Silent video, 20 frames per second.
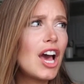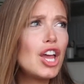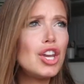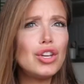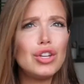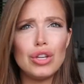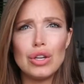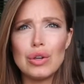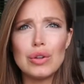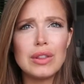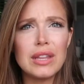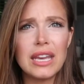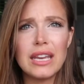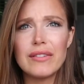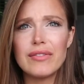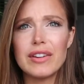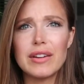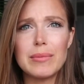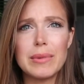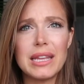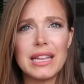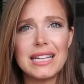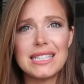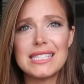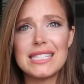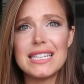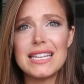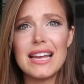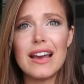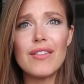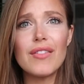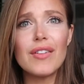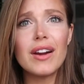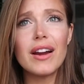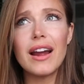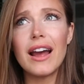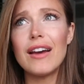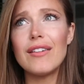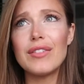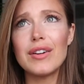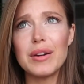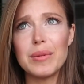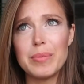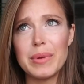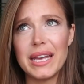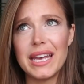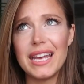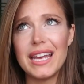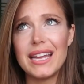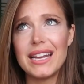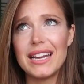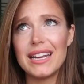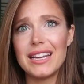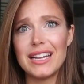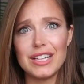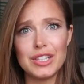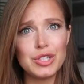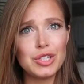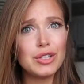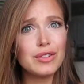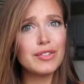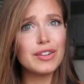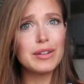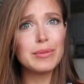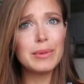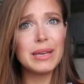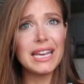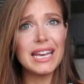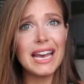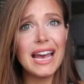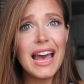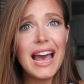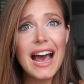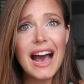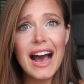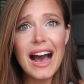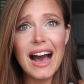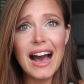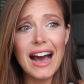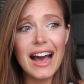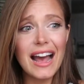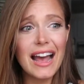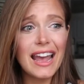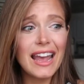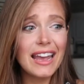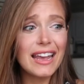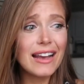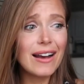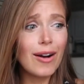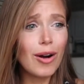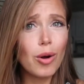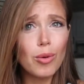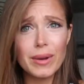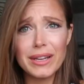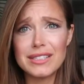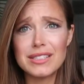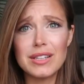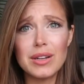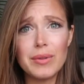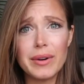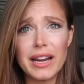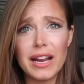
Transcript: a new thing for me. That's never ever been an issue for me. I always know